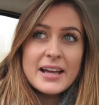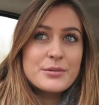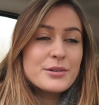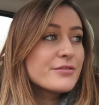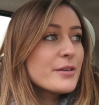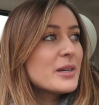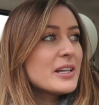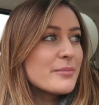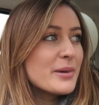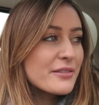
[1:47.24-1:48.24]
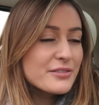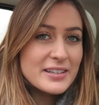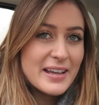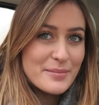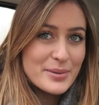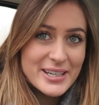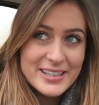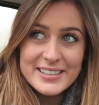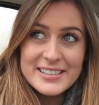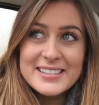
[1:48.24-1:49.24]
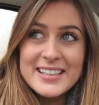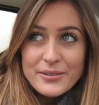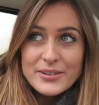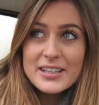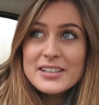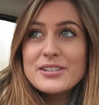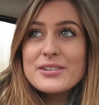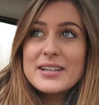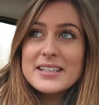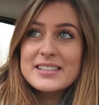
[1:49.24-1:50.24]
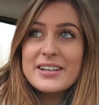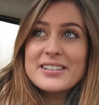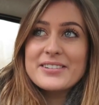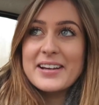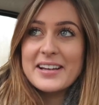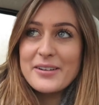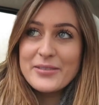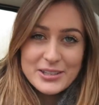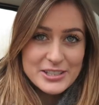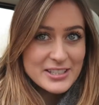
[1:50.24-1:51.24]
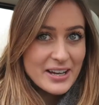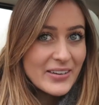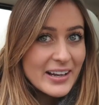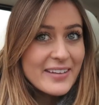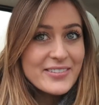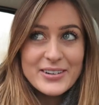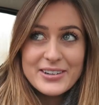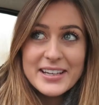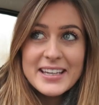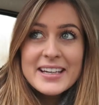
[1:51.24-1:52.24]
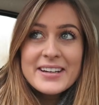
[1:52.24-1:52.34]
and we're going to film a little bit of today, because what we're going to do is go into Reading. Oh my gosh, she's coming. I have to be quick.